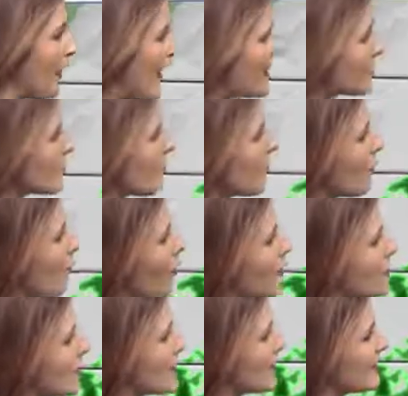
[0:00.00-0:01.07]
That's what we're
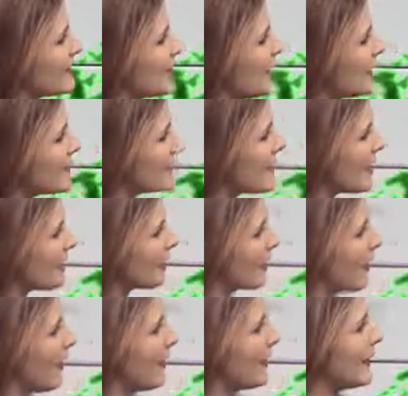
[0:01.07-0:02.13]
watching, this pink stuff
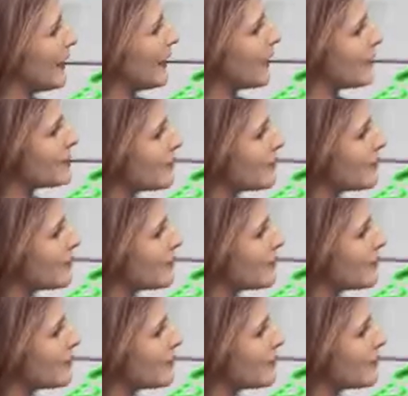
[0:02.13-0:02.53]
right here.